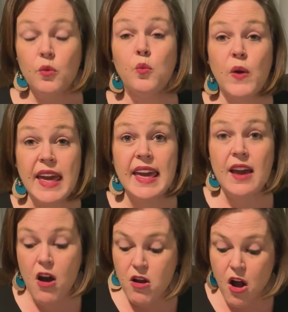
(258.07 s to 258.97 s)

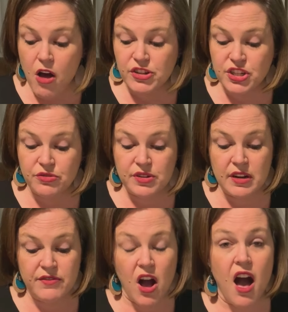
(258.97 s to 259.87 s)
We are all children
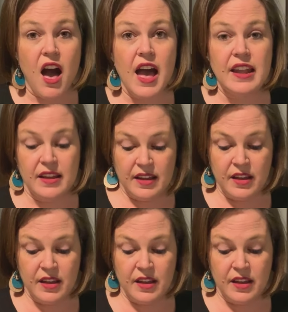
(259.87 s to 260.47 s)
of God.